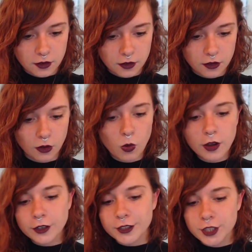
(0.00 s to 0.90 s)
The
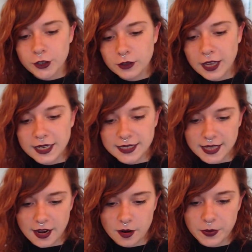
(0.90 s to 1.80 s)
1 or 2 ladies
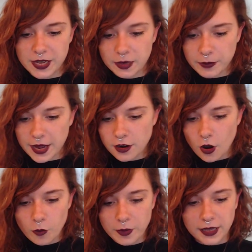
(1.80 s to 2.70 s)
there being by
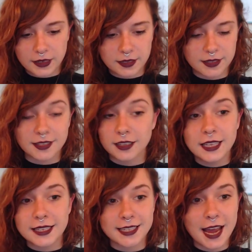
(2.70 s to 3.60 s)
no means the
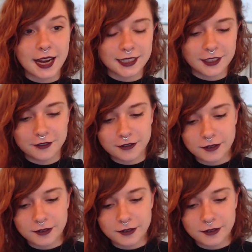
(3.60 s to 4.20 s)
least active.